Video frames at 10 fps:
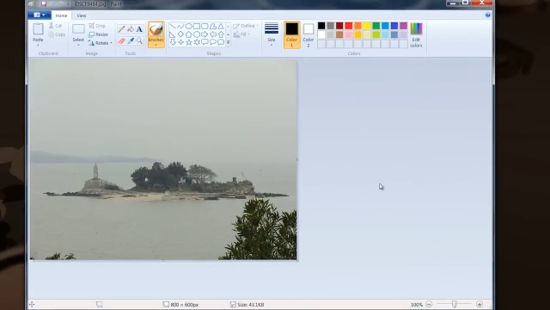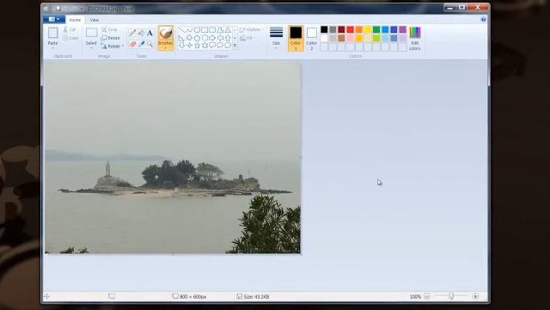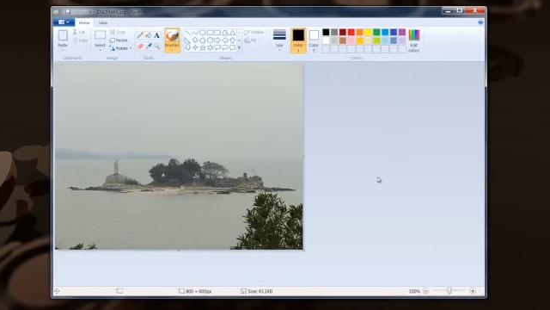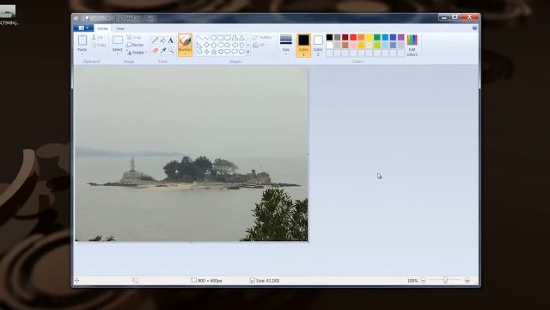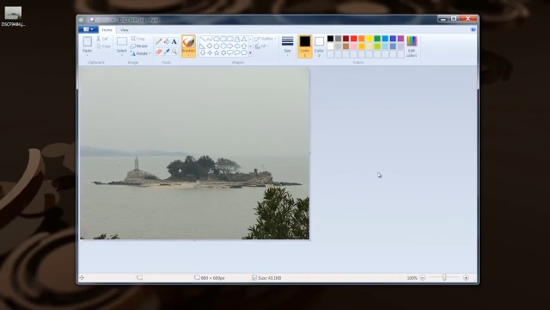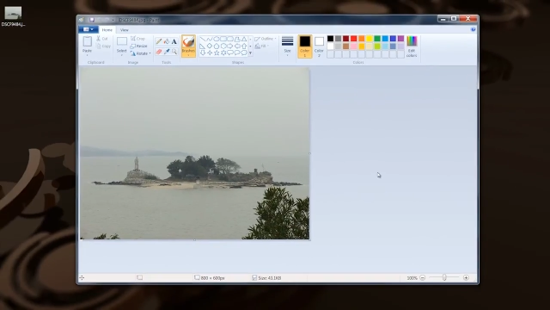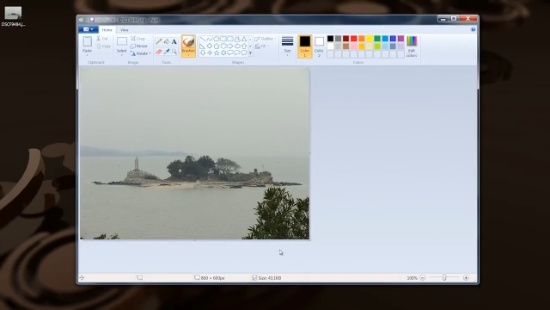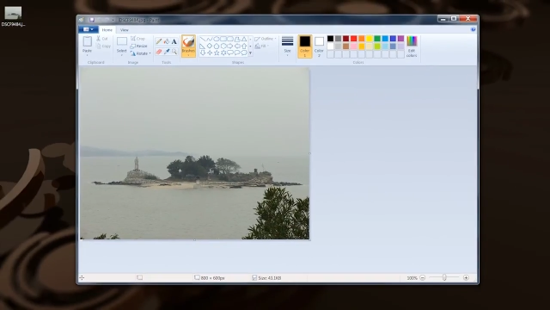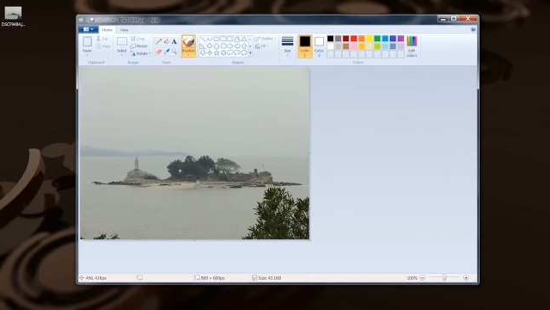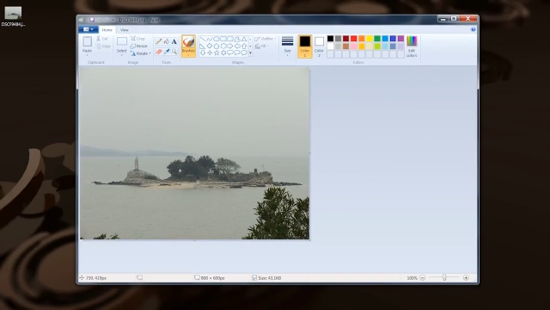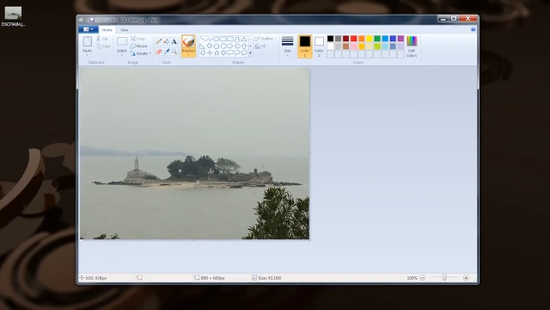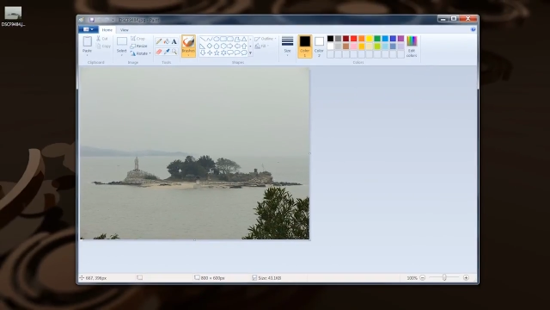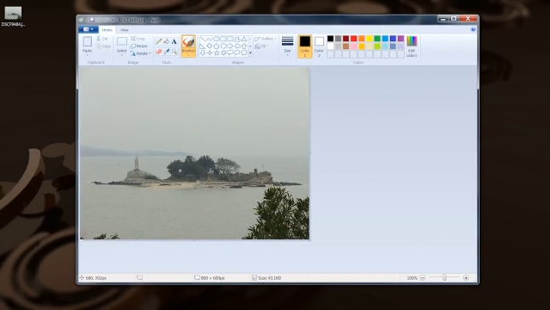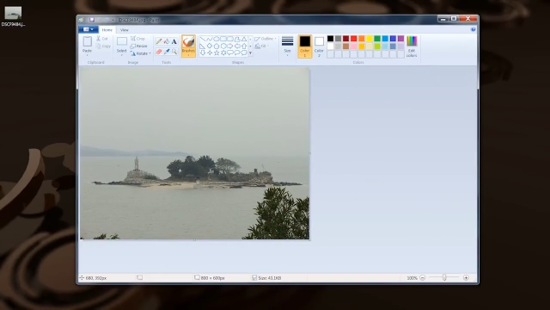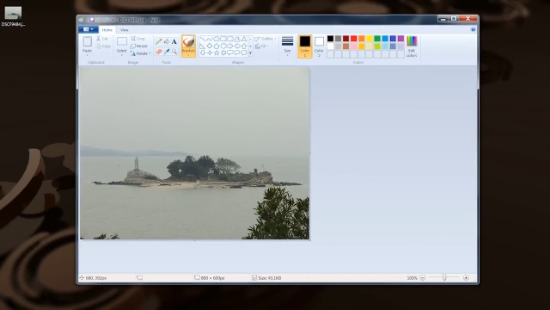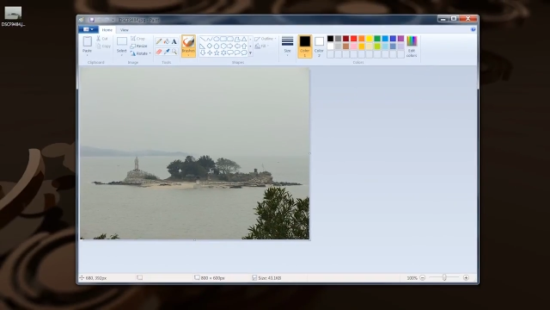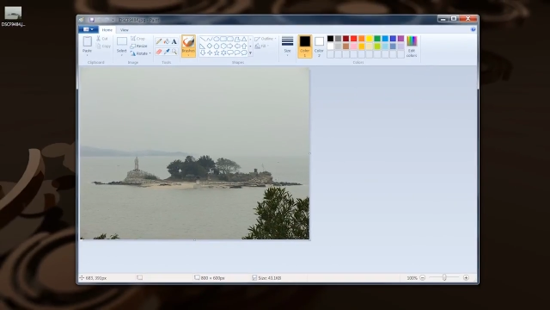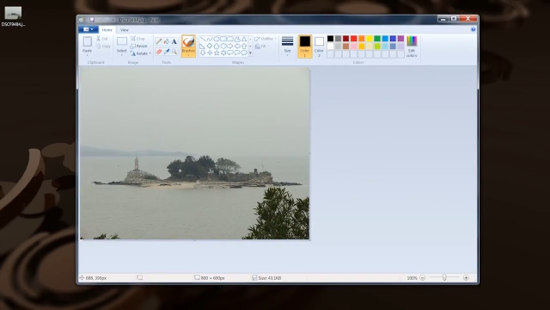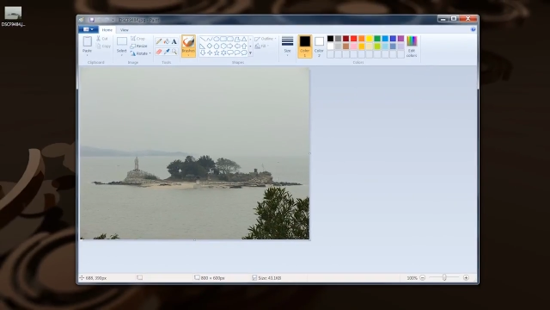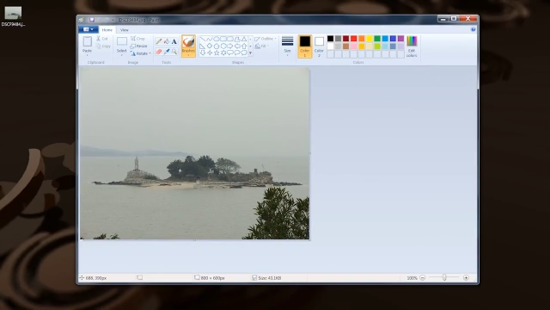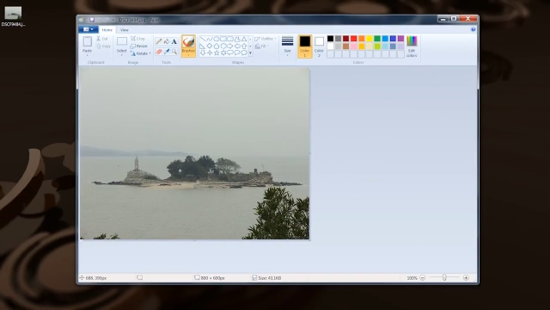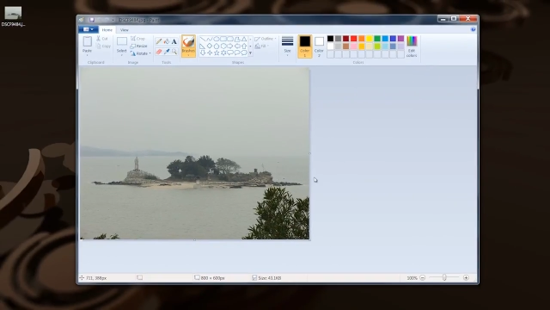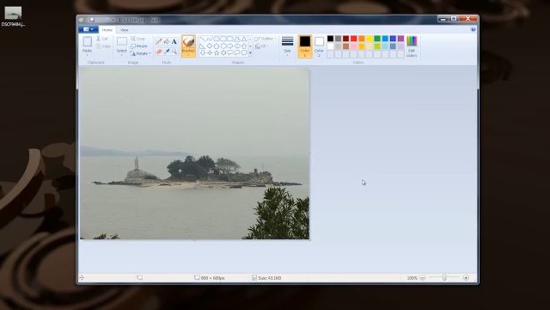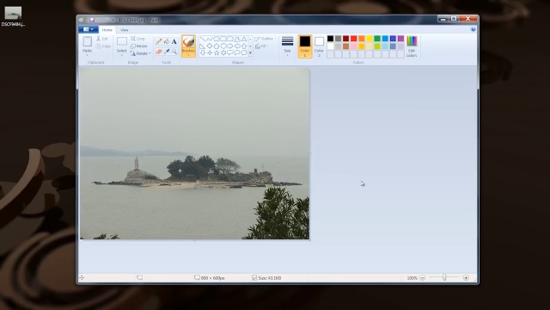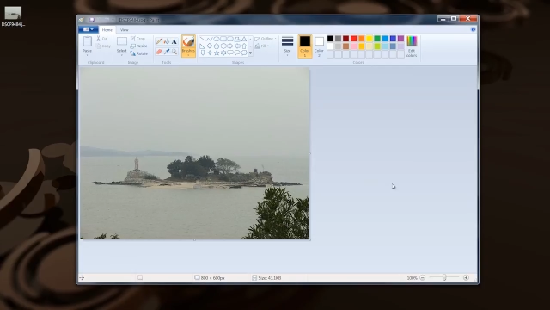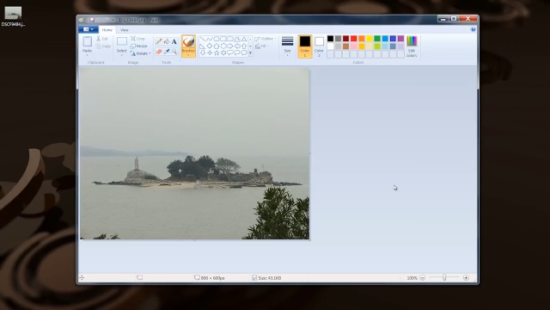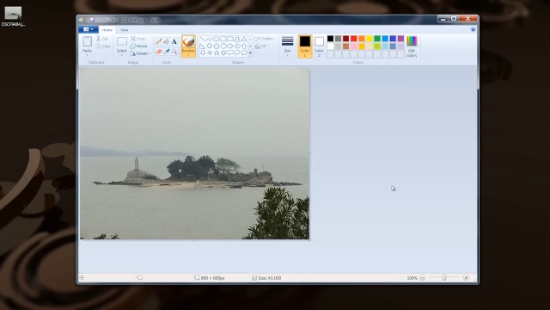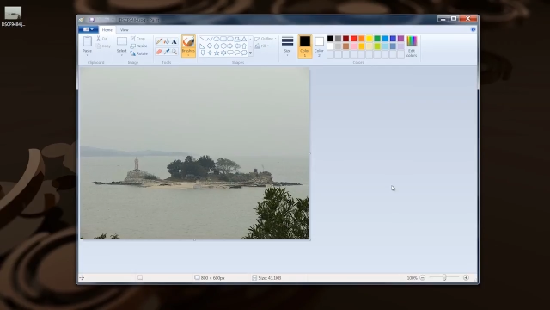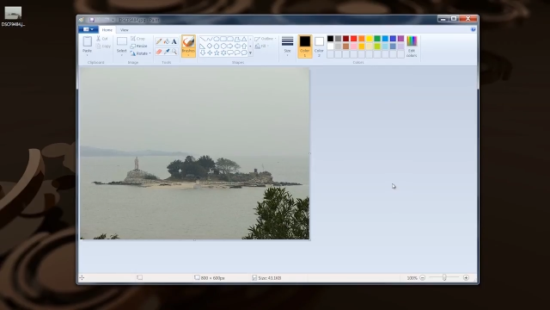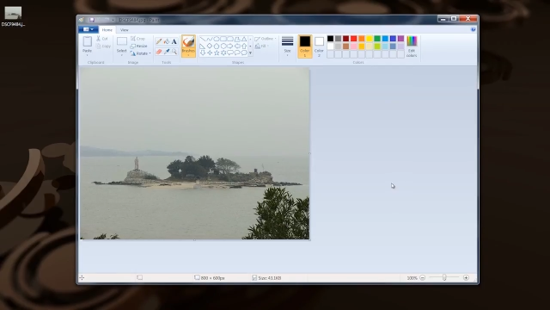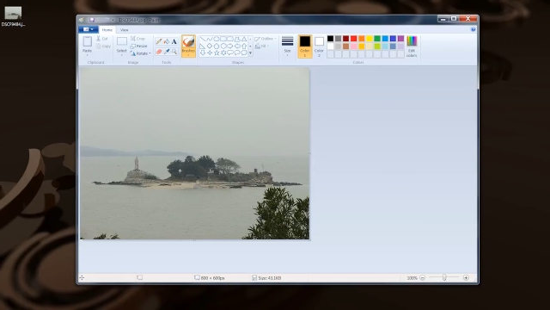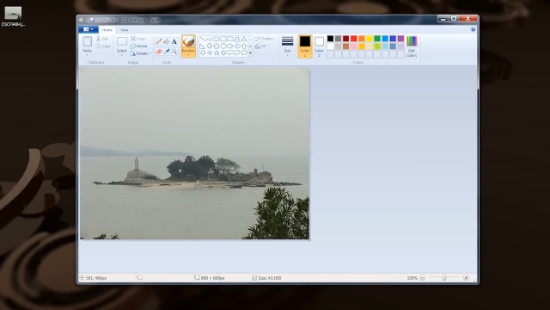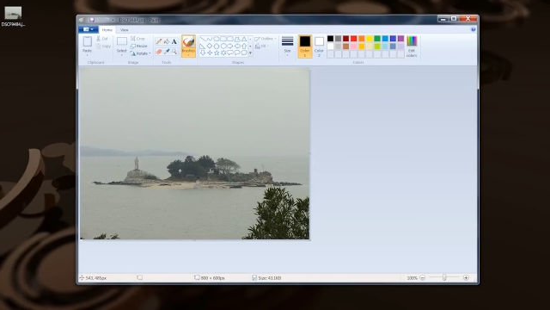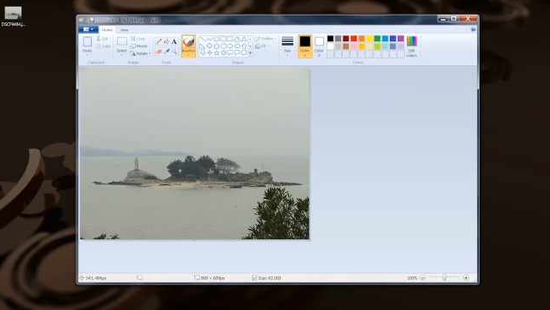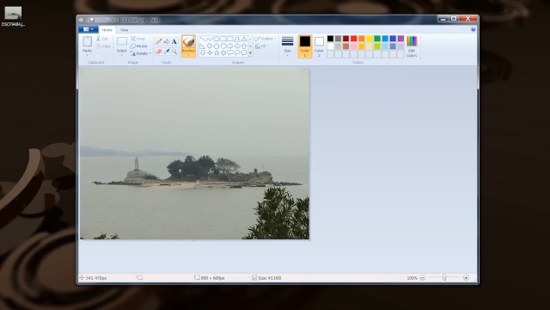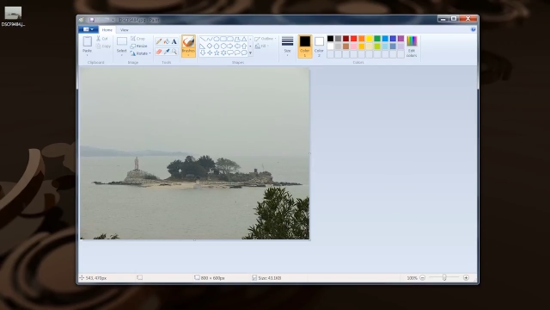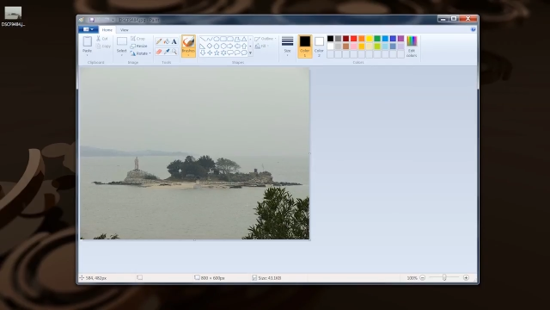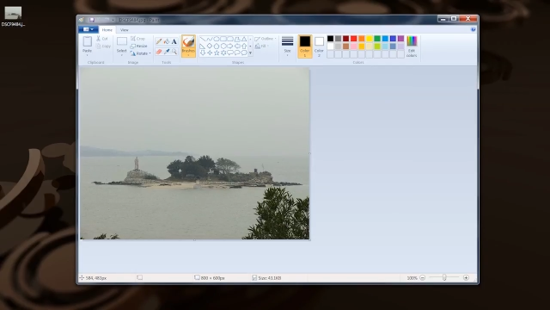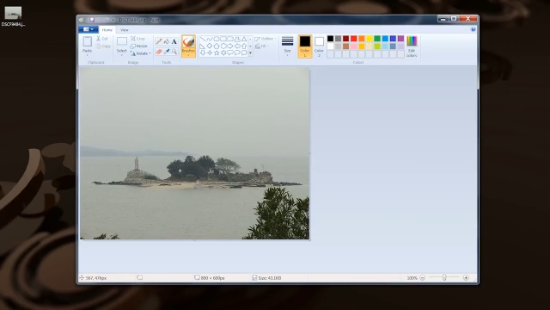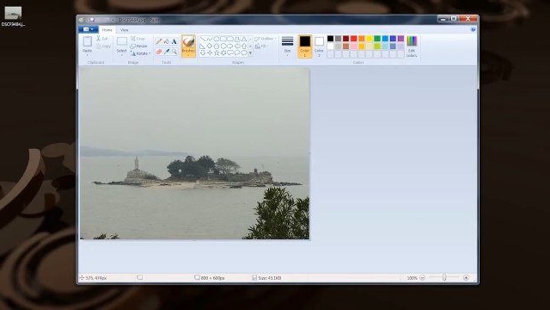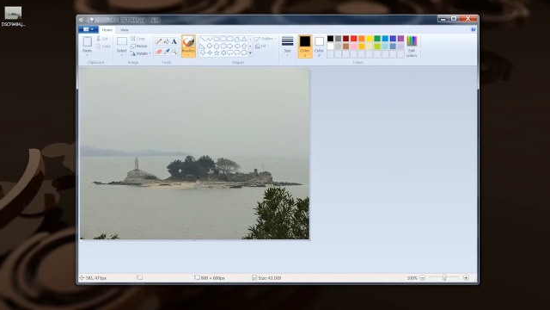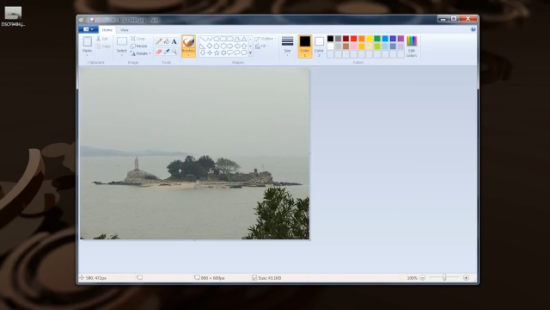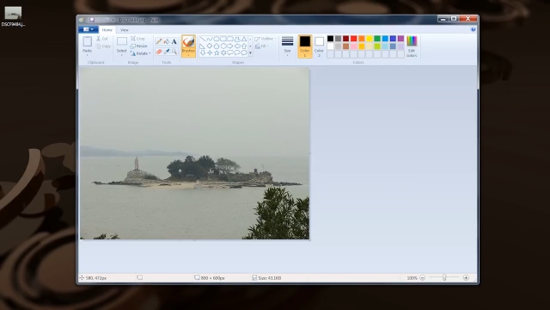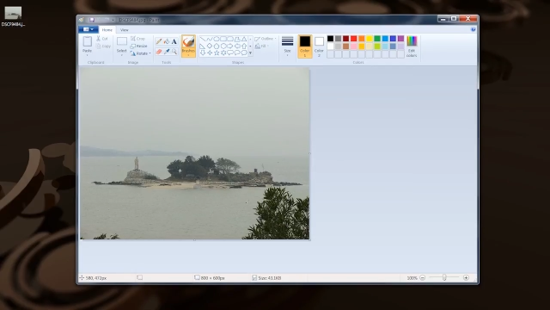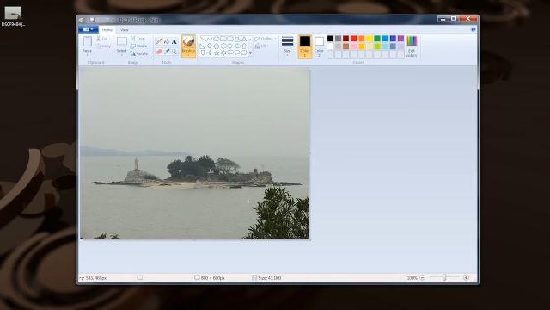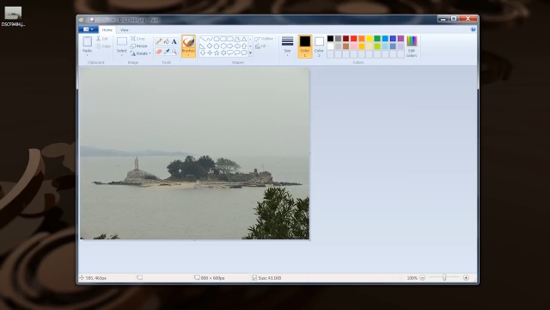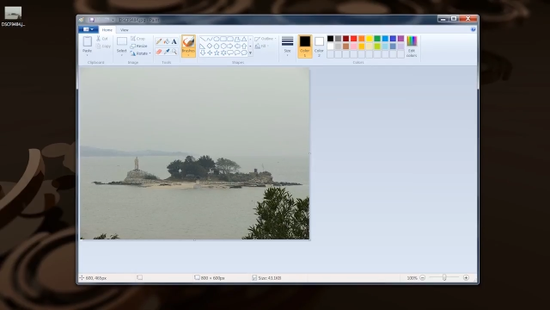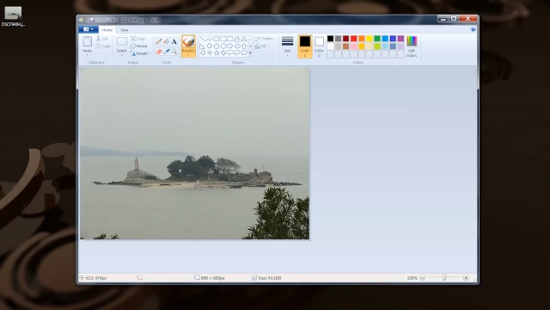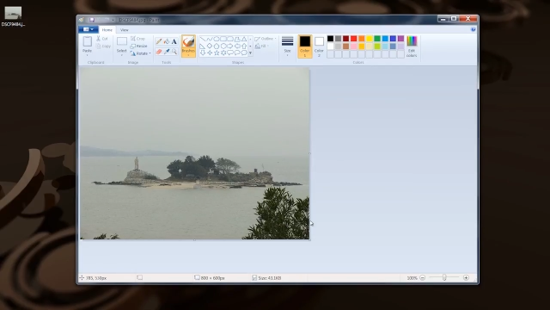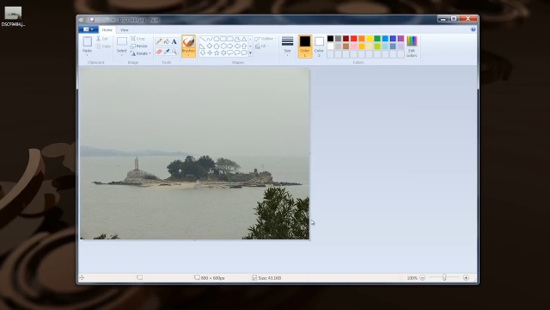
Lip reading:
(no speaker visible)